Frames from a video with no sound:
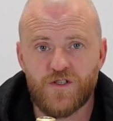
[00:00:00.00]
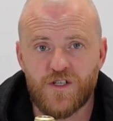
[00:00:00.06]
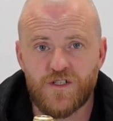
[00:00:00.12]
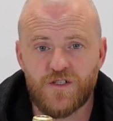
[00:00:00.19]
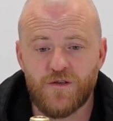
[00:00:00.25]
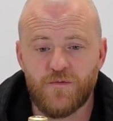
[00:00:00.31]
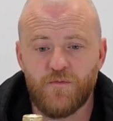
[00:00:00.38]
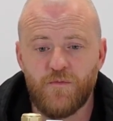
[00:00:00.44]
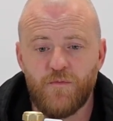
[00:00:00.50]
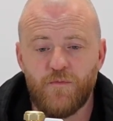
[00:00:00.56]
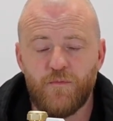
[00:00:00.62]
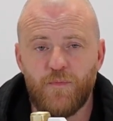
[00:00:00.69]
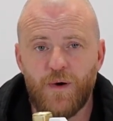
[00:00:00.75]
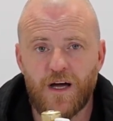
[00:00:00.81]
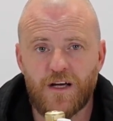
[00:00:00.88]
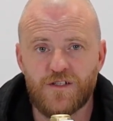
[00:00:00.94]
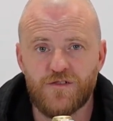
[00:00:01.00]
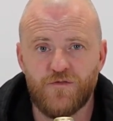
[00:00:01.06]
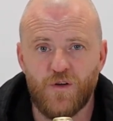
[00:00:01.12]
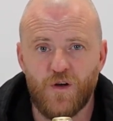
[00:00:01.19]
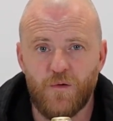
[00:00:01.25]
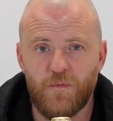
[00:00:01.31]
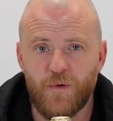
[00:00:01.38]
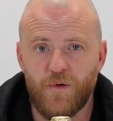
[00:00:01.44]
system back to
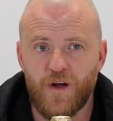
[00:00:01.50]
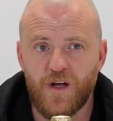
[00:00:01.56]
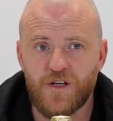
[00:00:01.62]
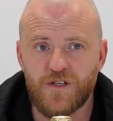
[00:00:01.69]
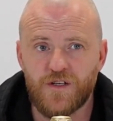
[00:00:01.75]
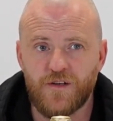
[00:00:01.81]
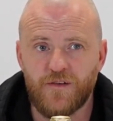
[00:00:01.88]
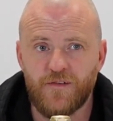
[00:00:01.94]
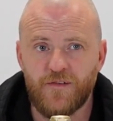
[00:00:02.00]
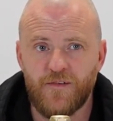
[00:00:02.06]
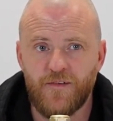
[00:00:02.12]
full operation.